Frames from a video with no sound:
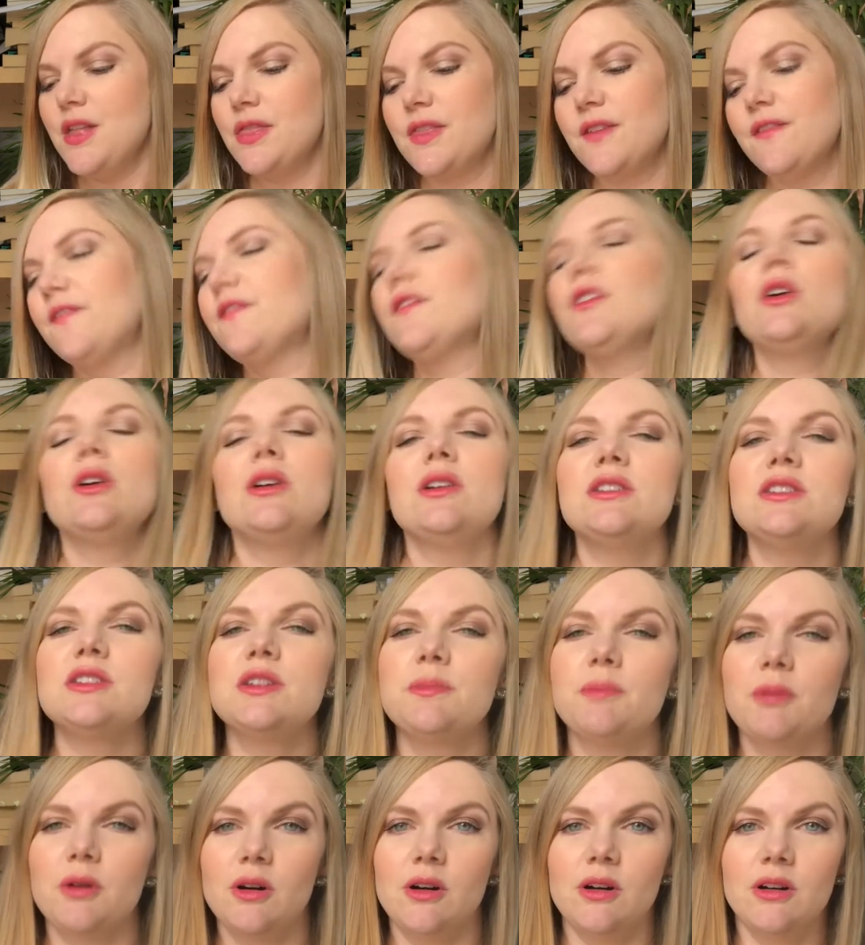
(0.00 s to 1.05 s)
The
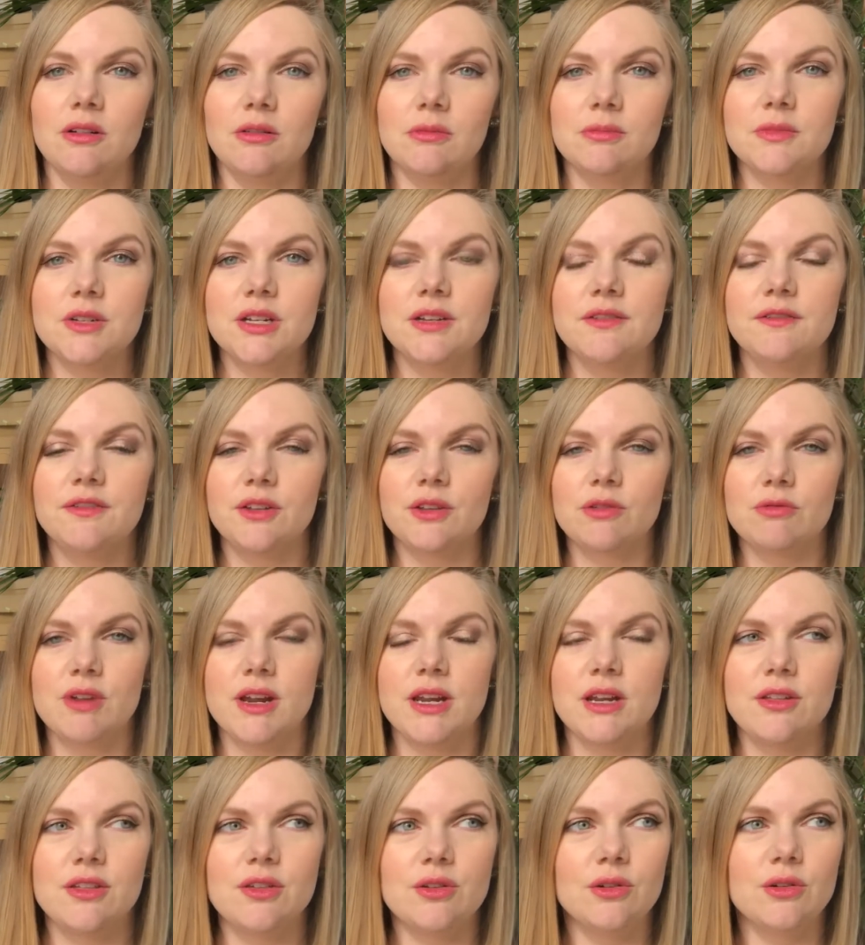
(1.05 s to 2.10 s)
first prompt for the
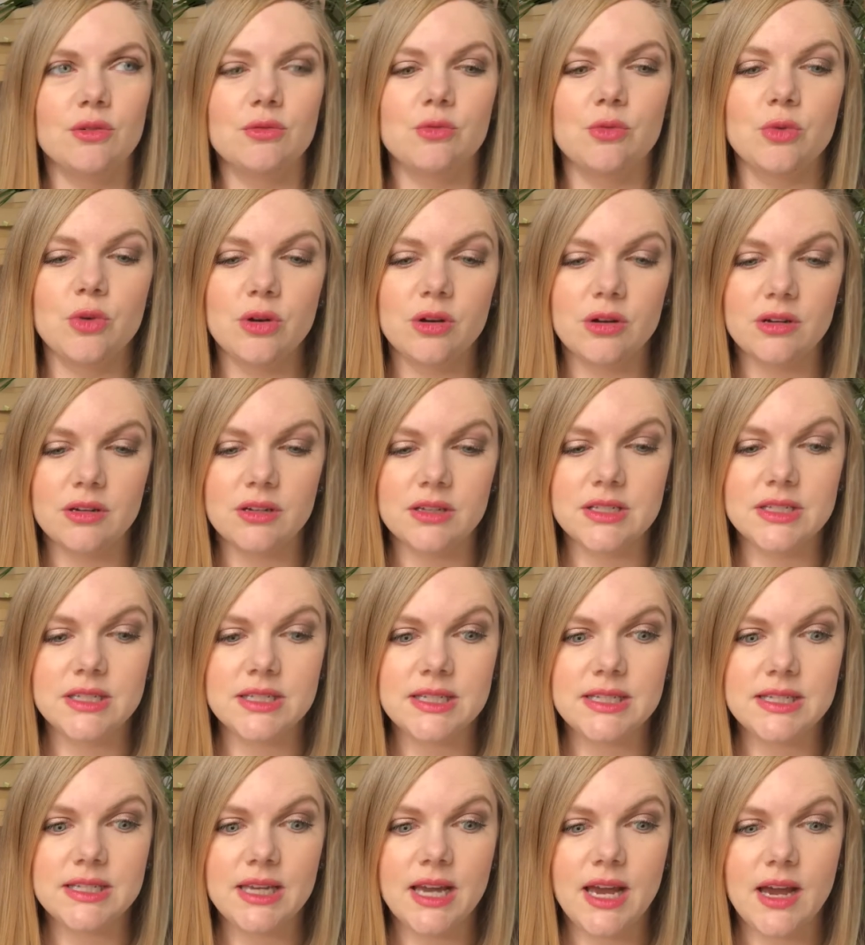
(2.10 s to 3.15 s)
readathon
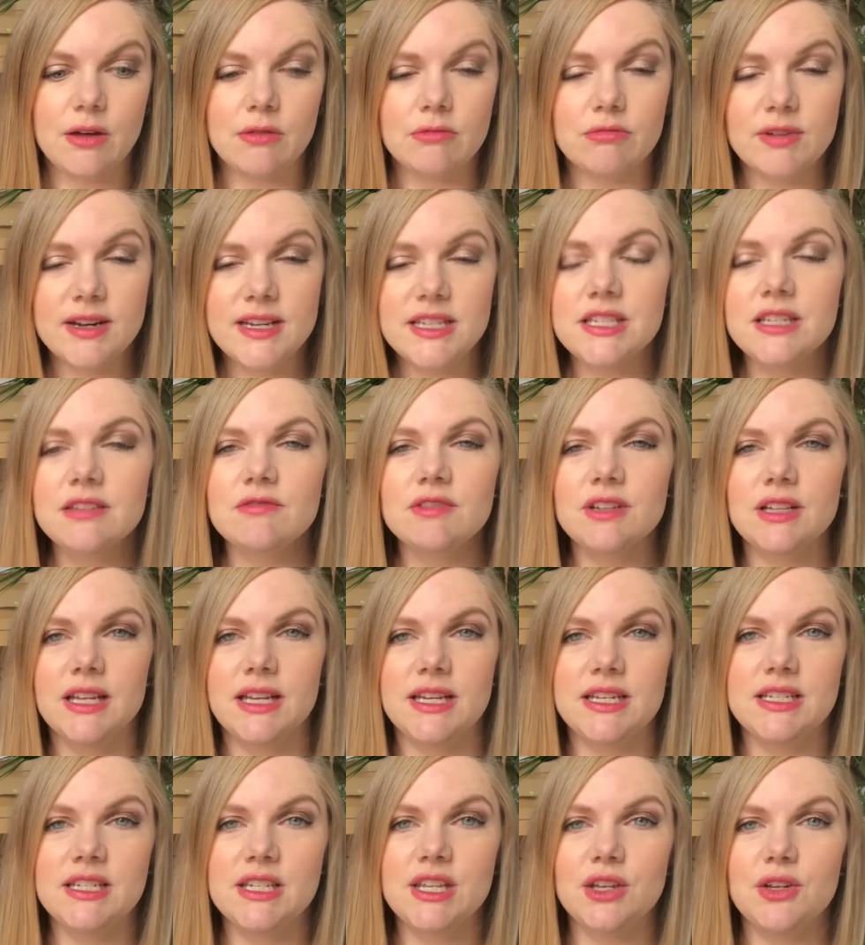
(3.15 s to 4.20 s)
was a recent
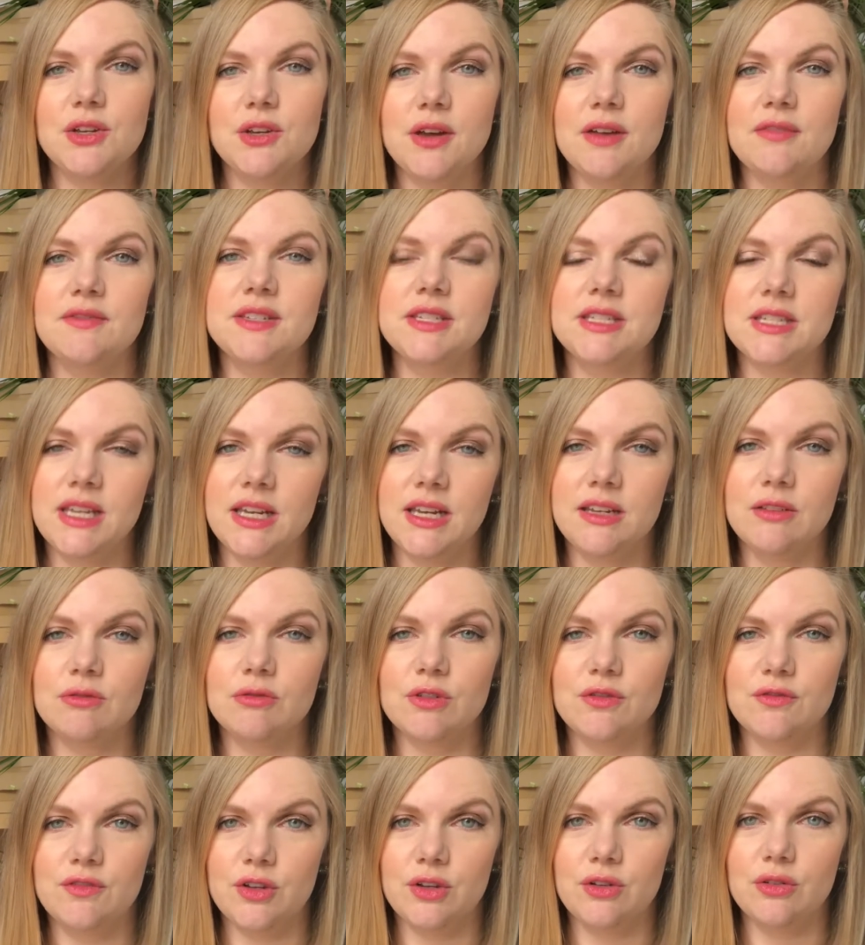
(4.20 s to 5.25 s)
release that you have seen
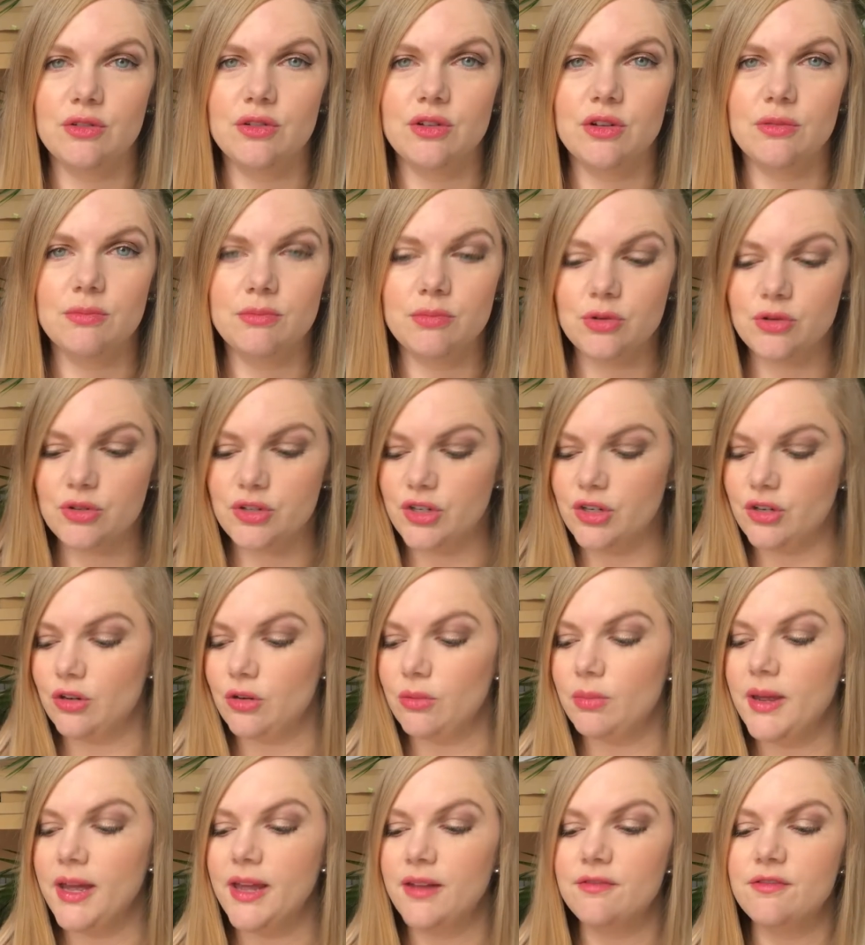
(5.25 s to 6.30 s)
reviewed on BookTube,
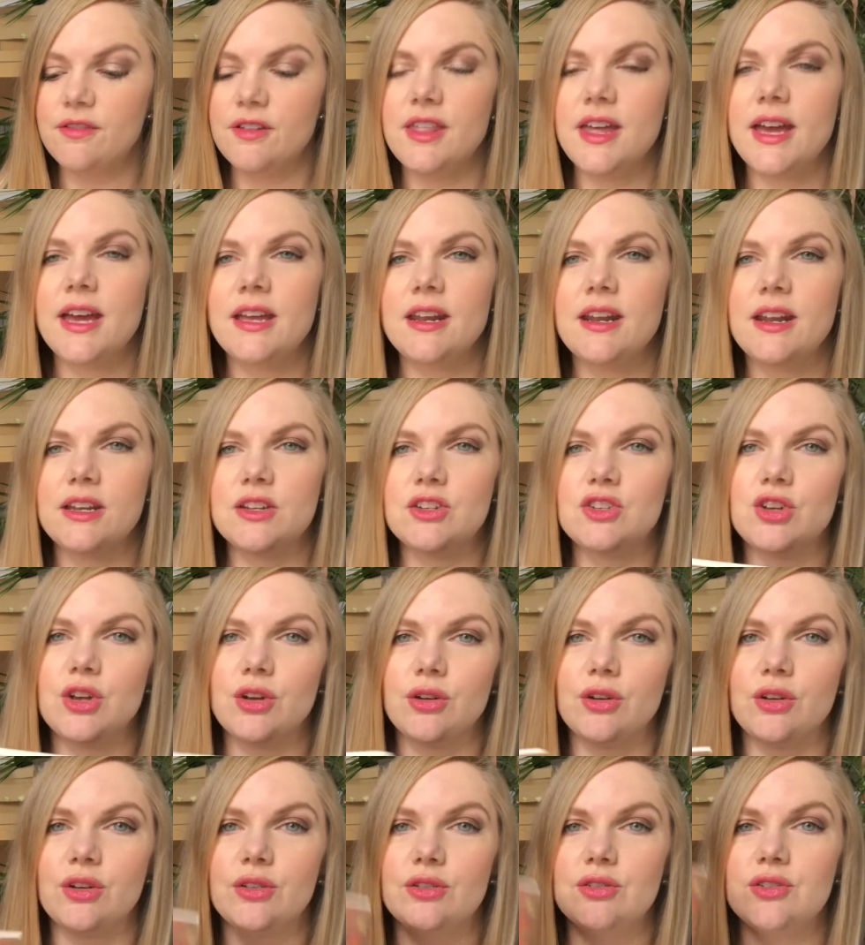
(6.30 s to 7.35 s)
and for that I
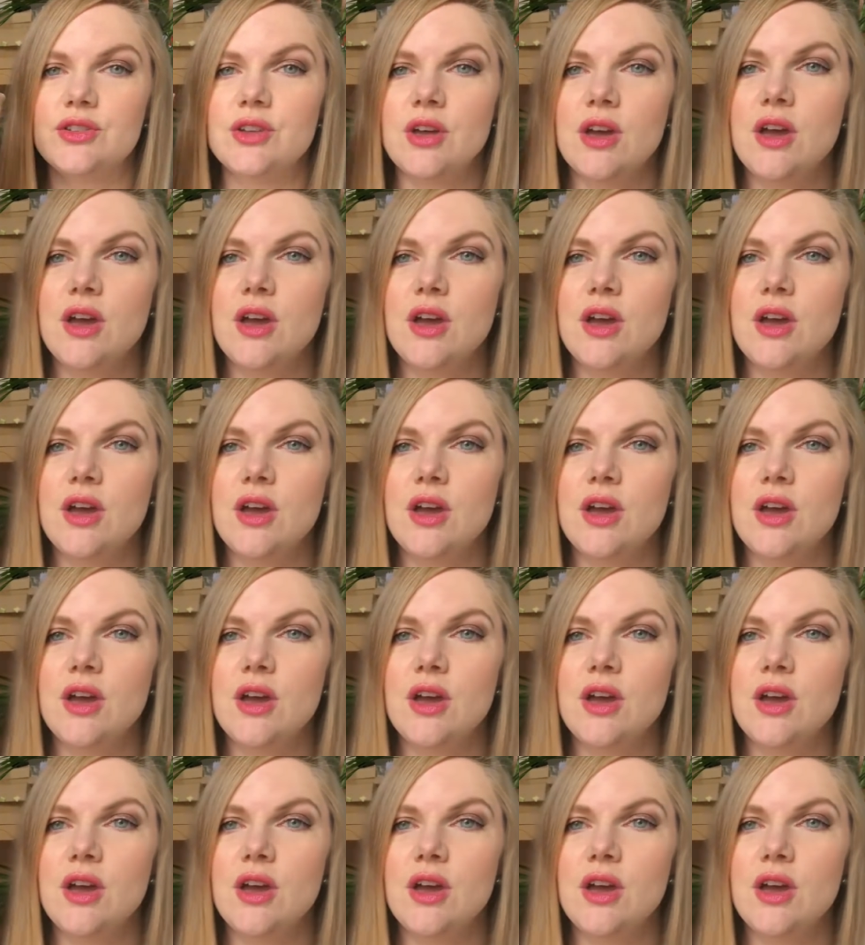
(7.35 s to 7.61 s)
chose